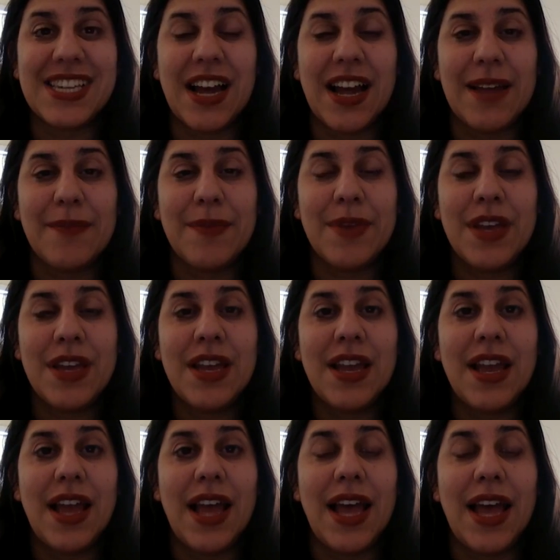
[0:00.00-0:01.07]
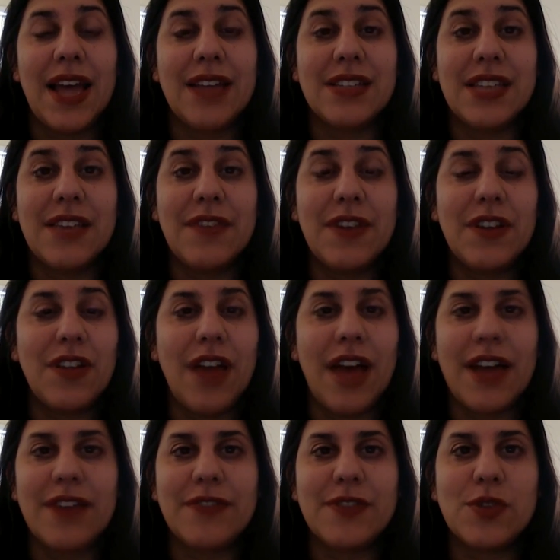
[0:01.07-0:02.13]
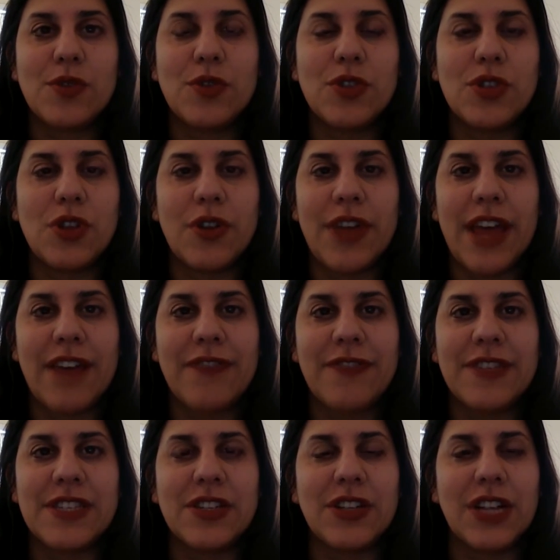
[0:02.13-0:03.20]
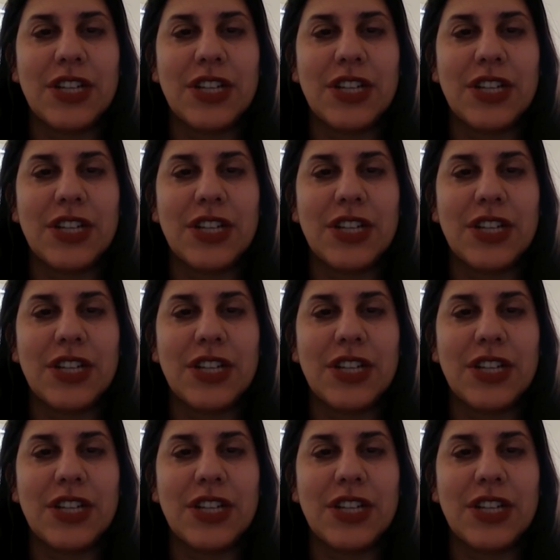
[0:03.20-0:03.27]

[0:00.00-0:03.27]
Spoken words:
time. And even a lot of schools don't have physical